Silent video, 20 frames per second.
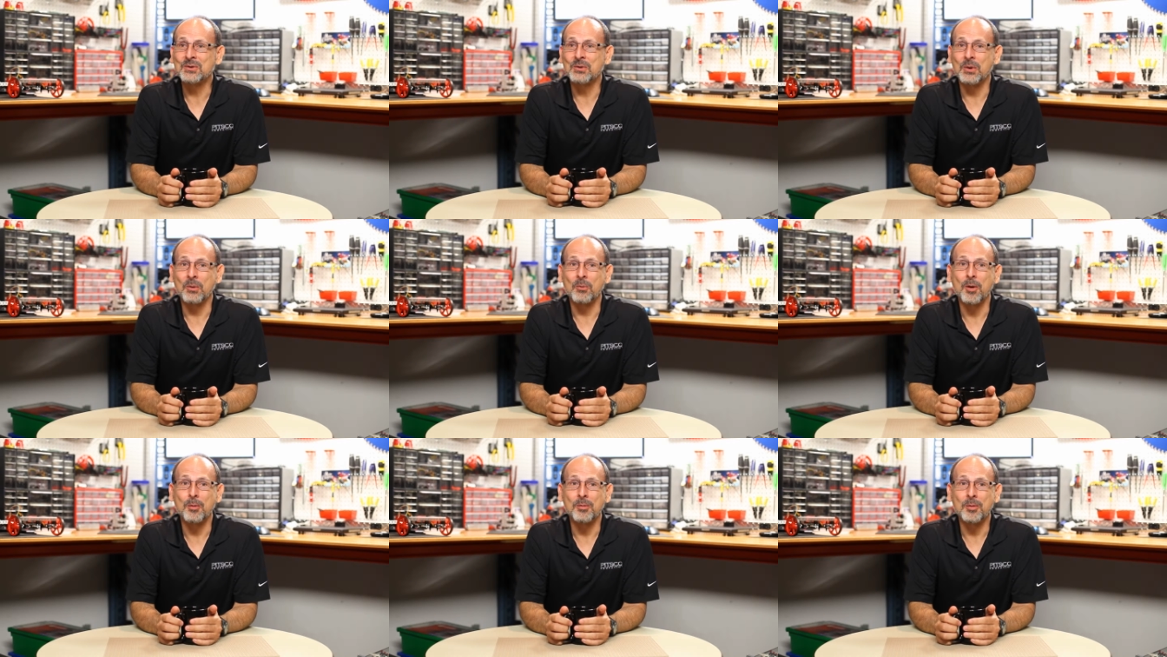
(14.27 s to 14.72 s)
the
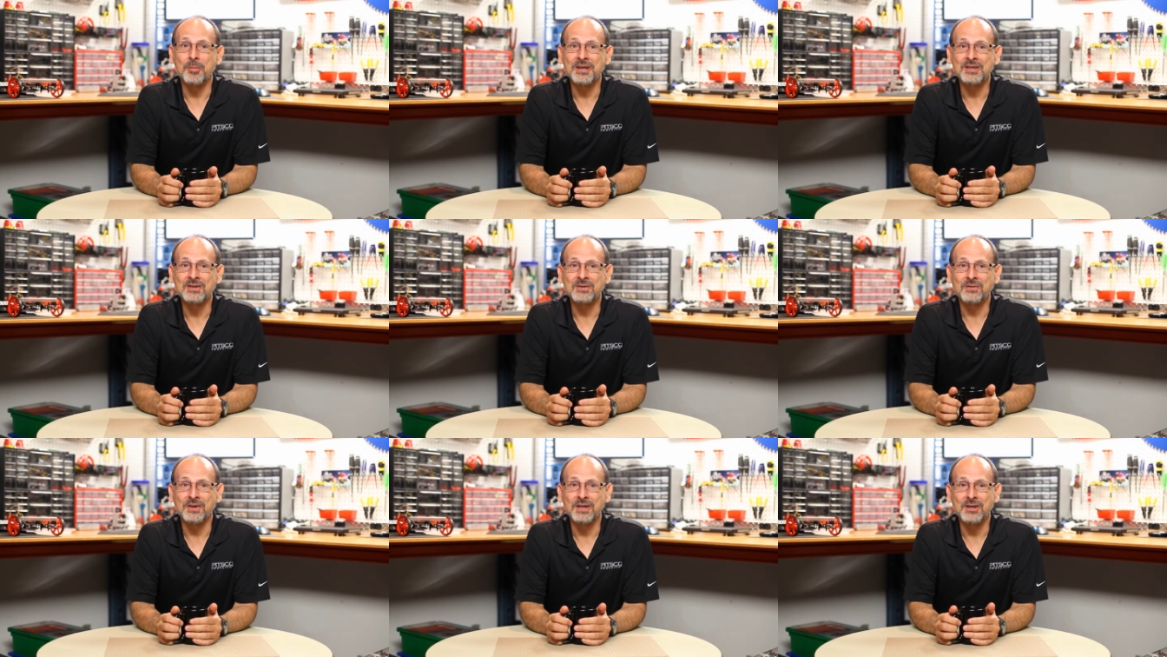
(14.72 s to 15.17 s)

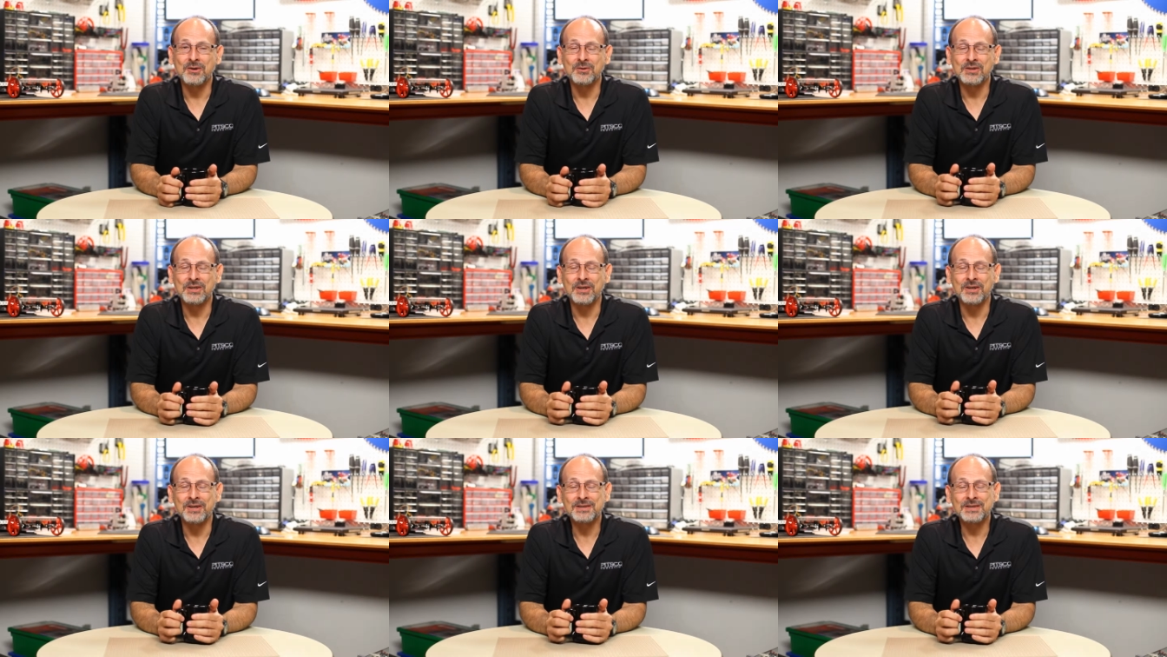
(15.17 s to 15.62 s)
RoboBench video
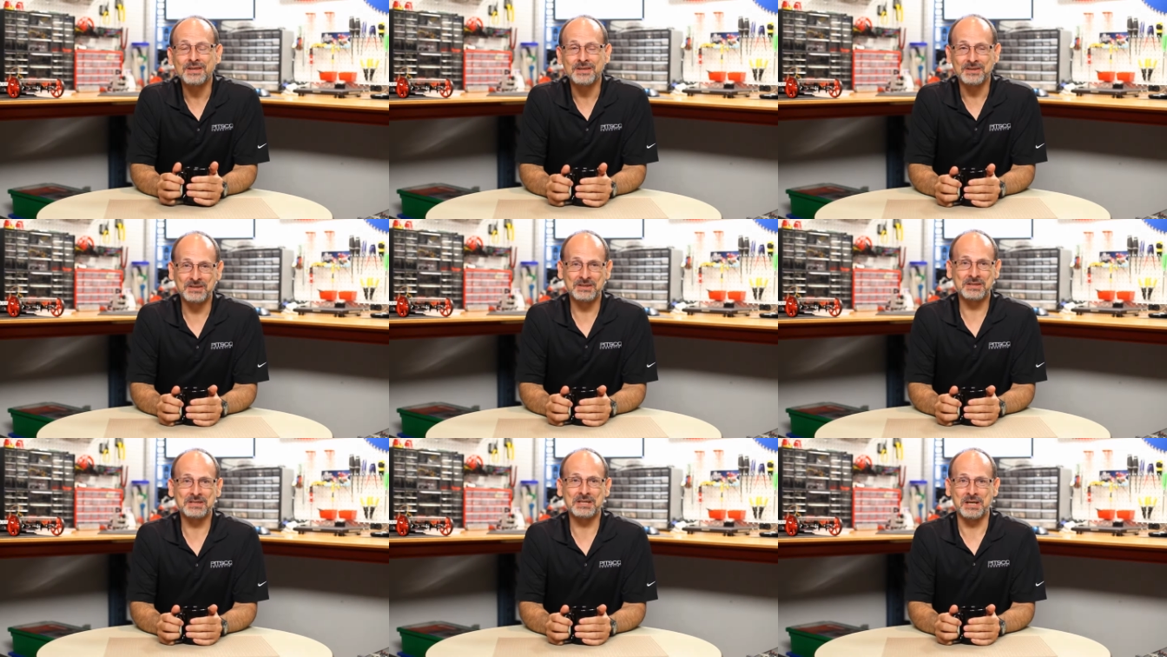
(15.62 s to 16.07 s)
series.
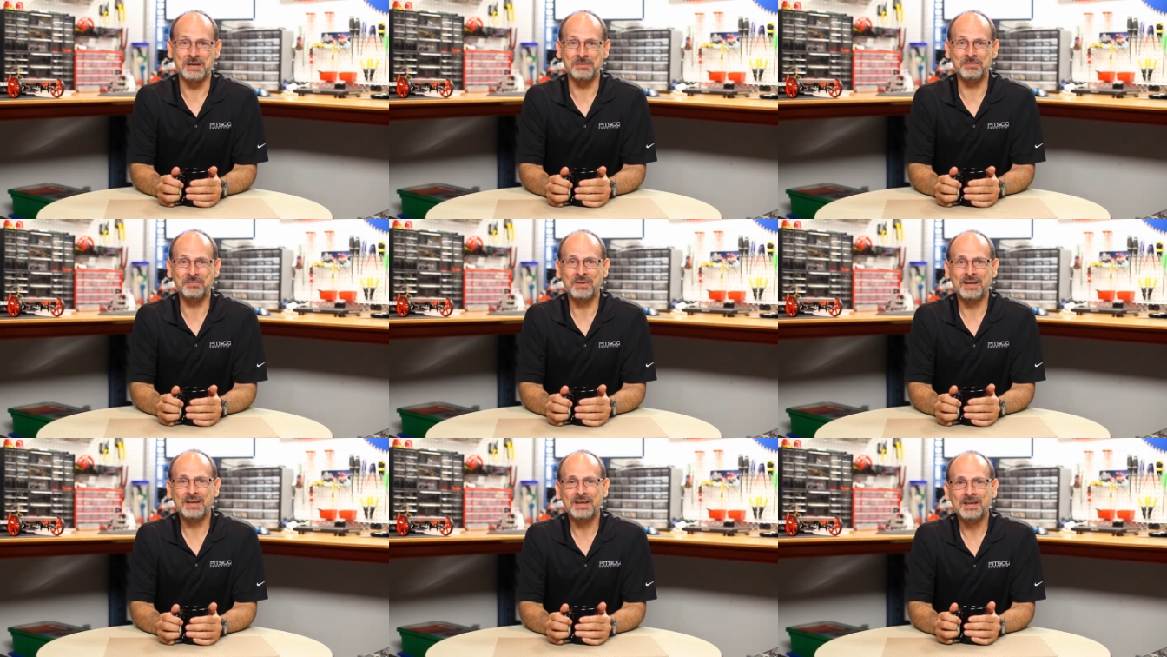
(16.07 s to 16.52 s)
This is Tim.